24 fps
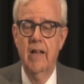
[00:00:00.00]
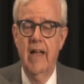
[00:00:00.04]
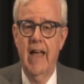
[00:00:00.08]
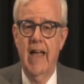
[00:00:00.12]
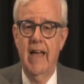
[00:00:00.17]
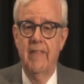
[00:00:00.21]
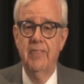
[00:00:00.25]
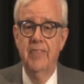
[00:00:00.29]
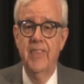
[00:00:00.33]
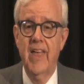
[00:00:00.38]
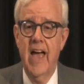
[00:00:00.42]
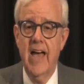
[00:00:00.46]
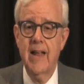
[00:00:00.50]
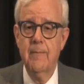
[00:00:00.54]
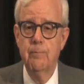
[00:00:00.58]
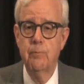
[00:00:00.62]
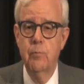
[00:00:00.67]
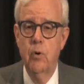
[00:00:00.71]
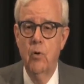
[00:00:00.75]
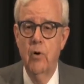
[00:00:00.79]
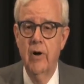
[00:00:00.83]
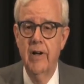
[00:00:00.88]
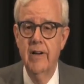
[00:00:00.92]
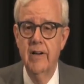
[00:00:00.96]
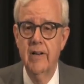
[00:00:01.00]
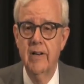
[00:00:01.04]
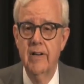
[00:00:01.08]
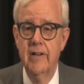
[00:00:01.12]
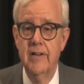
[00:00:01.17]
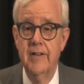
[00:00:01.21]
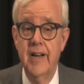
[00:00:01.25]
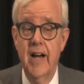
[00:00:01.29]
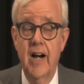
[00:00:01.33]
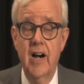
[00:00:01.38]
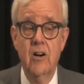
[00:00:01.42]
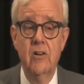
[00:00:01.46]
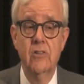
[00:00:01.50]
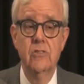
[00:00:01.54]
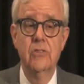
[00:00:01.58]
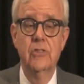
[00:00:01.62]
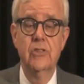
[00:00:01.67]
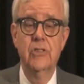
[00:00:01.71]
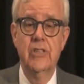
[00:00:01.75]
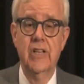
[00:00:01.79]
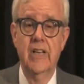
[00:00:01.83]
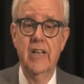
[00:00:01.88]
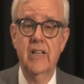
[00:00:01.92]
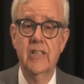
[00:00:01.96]
At that point, Darrow
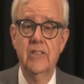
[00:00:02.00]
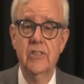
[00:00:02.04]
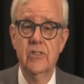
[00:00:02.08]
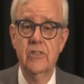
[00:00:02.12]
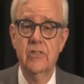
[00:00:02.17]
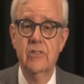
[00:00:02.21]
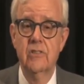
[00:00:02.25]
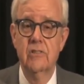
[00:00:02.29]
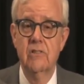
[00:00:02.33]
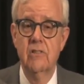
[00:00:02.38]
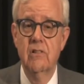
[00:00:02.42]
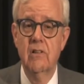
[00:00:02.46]
says,